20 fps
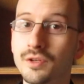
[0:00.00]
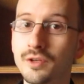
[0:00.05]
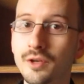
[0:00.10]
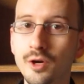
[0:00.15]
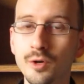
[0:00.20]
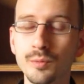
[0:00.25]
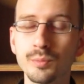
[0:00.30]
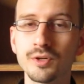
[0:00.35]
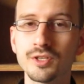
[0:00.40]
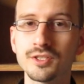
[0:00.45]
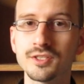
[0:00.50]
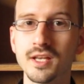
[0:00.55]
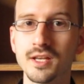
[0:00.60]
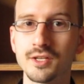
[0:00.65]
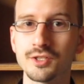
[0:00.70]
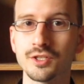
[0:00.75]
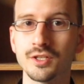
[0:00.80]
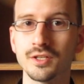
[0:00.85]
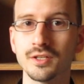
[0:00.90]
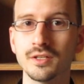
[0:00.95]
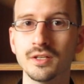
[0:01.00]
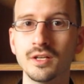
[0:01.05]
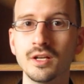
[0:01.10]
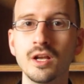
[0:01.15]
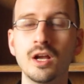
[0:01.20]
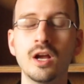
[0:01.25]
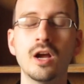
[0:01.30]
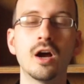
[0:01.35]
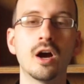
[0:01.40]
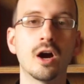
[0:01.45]
no precession
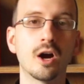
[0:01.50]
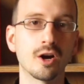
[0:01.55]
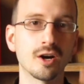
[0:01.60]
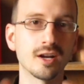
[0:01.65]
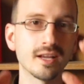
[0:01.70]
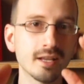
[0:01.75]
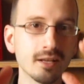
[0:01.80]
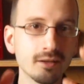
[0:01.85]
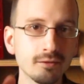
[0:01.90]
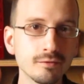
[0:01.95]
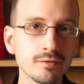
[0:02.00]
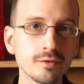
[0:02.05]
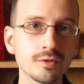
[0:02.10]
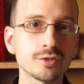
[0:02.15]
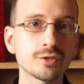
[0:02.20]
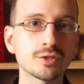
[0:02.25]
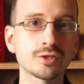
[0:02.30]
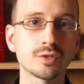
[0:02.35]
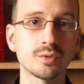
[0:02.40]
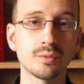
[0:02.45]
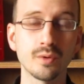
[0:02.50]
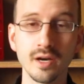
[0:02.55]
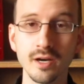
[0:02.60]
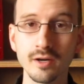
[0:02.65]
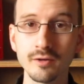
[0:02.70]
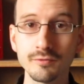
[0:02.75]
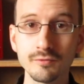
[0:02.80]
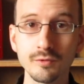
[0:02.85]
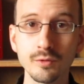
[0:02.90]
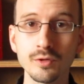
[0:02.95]
are inverse
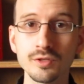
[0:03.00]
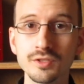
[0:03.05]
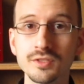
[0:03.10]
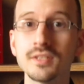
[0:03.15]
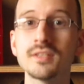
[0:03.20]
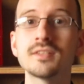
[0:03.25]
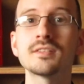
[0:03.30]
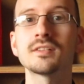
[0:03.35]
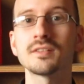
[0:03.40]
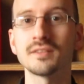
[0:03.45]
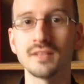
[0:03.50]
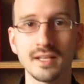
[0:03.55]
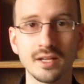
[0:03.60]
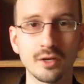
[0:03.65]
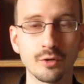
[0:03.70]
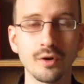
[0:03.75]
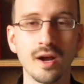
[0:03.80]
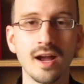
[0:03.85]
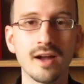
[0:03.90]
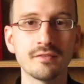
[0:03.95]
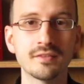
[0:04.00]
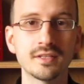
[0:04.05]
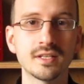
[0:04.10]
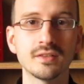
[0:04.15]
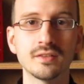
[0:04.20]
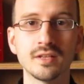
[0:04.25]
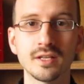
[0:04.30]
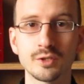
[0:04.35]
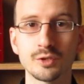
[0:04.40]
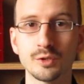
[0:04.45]
square forces like gravity
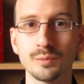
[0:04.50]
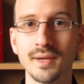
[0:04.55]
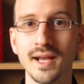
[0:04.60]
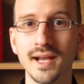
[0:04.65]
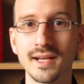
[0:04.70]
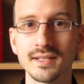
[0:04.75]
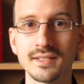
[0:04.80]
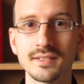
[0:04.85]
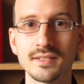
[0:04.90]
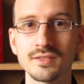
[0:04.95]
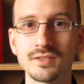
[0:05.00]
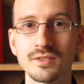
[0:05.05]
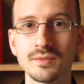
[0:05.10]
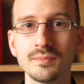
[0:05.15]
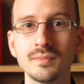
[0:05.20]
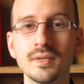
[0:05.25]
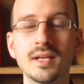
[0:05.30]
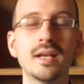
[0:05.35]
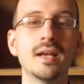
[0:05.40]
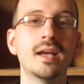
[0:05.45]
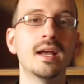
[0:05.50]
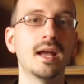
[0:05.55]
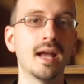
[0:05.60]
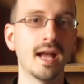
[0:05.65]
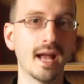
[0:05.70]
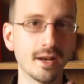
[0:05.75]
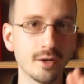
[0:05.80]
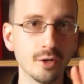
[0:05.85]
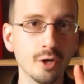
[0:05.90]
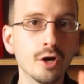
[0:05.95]
and electromagnetism
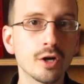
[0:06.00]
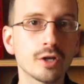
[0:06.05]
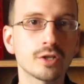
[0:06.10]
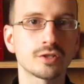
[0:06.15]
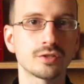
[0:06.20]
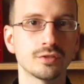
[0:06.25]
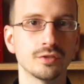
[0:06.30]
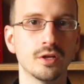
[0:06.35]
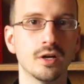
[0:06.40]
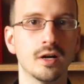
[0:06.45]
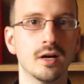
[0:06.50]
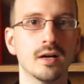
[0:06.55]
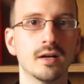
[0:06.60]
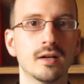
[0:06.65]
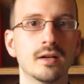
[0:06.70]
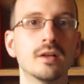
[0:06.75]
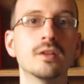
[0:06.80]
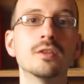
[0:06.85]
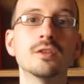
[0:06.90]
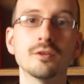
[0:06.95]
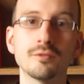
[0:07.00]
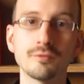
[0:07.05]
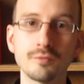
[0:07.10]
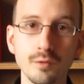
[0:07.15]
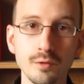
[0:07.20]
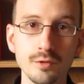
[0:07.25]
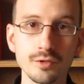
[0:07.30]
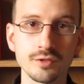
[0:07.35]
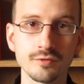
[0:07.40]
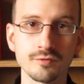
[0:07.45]
and Hooke's law, the
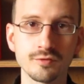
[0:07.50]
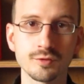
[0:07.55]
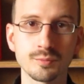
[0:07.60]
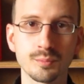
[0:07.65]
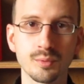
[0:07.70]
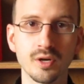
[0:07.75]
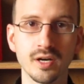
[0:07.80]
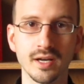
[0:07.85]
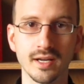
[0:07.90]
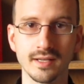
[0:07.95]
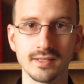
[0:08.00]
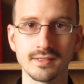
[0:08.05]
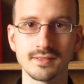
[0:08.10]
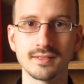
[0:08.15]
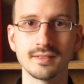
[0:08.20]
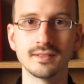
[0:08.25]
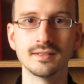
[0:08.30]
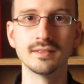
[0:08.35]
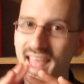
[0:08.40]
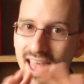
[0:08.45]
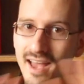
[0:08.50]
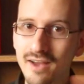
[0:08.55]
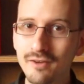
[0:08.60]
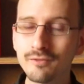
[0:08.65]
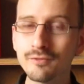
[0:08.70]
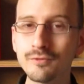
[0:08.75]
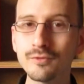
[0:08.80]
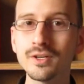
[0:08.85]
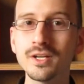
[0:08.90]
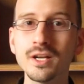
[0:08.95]
force of springs.
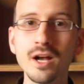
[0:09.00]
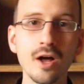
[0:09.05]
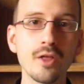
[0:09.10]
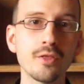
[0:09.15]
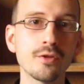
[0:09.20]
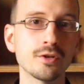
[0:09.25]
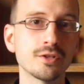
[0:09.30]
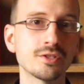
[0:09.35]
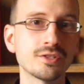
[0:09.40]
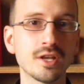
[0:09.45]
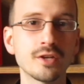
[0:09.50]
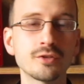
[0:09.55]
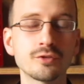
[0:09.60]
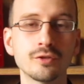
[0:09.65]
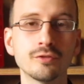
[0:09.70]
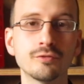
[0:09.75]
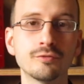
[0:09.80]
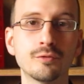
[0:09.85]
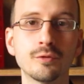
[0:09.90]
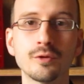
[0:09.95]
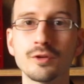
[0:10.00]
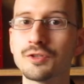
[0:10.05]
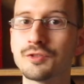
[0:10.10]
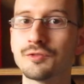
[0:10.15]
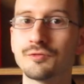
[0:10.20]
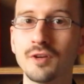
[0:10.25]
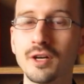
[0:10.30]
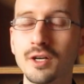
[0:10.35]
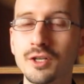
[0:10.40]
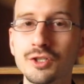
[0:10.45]
Every other central force
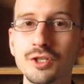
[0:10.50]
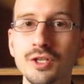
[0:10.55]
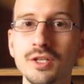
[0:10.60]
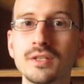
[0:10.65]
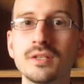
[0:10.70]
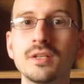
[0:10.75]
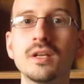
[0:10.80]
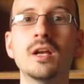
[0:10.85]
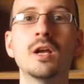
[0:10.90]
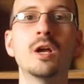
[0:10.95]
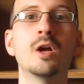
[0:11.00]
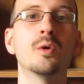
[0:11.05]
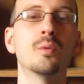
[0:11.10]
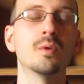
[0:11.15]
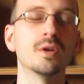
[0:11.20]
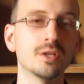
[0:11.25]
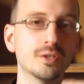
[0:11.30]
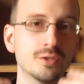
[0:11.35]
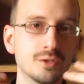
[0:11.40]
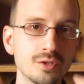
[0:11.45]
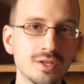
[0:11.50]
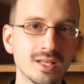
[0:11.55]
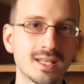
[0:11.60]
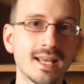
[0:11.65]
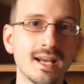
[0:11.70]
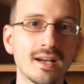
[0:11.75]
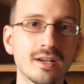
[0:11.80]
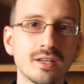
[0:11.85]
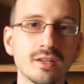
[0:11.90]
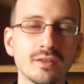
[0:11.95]
function, when you do the
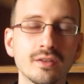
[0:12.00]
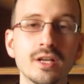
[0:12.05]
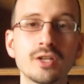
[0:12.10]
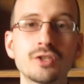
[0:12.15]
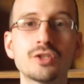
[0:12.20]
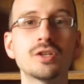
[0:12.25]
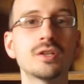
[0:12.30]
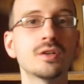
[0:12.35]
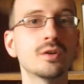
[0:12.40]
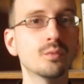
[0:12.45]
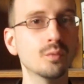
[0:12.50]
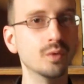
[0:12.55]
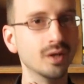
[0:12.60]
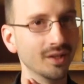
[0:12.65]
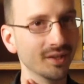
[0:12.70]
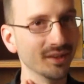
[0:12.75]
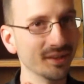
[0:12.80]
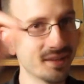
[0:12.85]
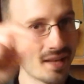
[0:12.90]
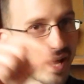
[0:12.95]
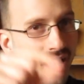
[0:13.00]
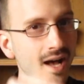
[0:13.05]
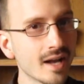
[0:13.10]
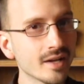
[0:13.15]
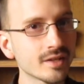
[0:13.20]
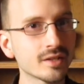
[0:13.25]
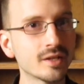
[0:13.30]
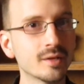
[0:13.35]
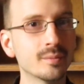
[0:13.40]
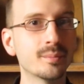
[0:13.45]
calculation, will
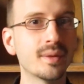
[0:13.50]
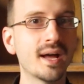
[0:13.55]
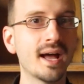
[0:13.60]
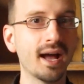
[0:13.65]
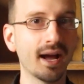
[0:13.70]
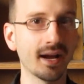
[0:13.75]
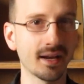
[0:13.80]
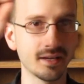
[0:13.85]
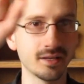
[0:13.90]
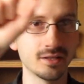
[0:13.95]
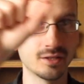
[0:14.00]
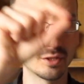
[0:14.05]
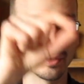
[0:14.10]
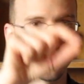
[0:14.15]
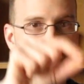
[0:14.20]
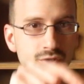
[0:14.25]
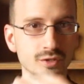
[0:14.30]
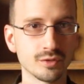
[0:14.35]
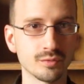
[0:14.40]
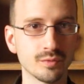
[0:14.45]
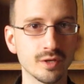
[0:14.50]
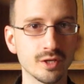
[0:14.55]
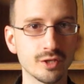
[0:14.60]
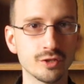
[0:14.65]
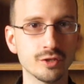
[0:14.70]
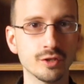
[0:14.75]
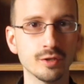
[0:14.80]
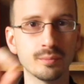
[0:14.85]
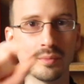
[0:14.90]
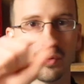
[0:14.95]
not come back to its
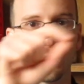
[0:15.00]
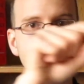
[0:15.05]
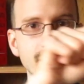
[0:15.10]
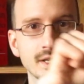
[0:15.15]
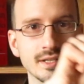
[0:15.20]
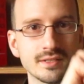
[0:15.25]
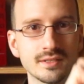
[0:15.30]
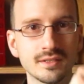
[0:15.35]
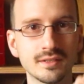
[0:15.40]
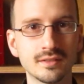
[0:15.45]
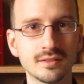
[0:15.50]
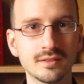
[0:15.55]
original point.